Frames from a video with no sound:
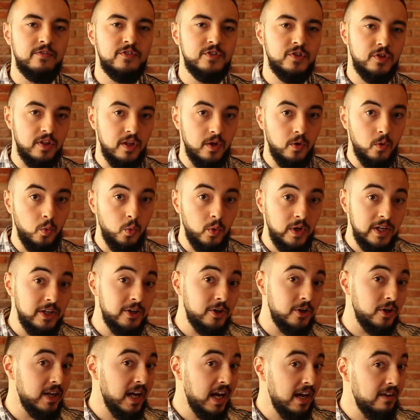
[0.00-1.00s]
so that we
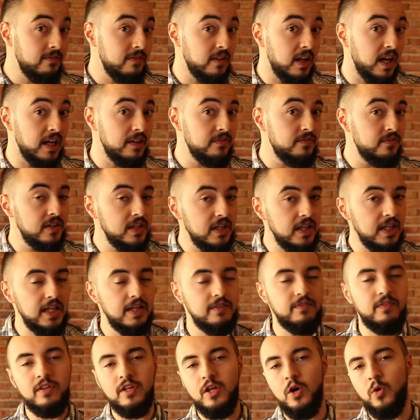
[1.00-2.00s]
could have life
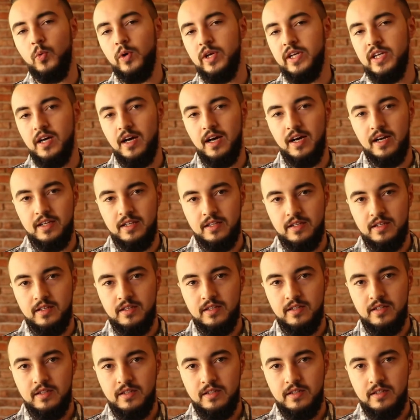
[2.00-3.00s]
even though we die.
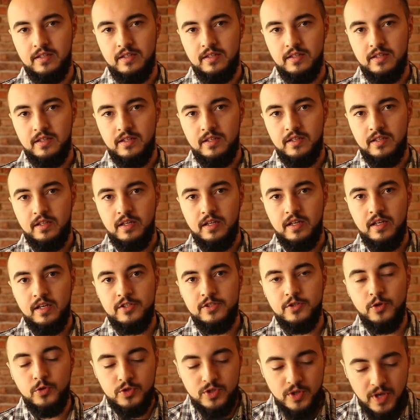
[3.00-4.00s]

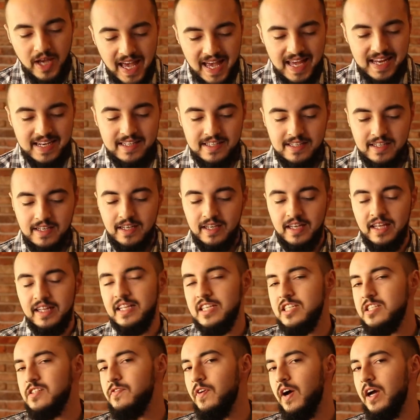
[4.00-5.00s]
So to end, in
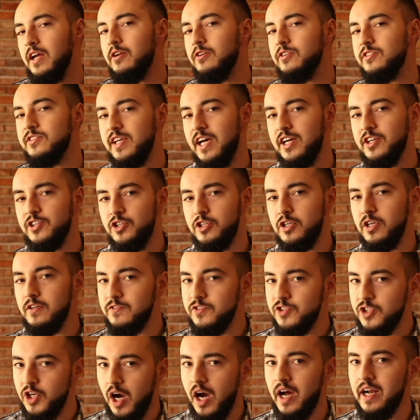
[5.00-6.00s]
this final section of
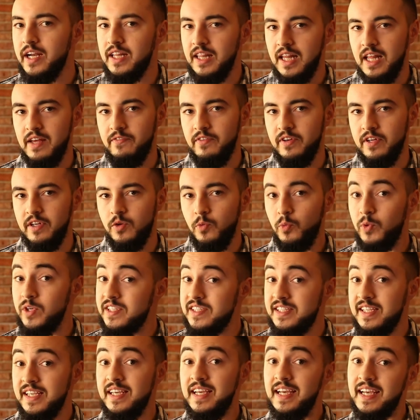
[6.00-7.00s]
John 11, we
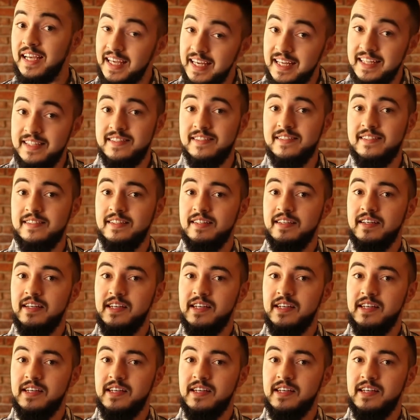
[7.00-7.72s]
see it's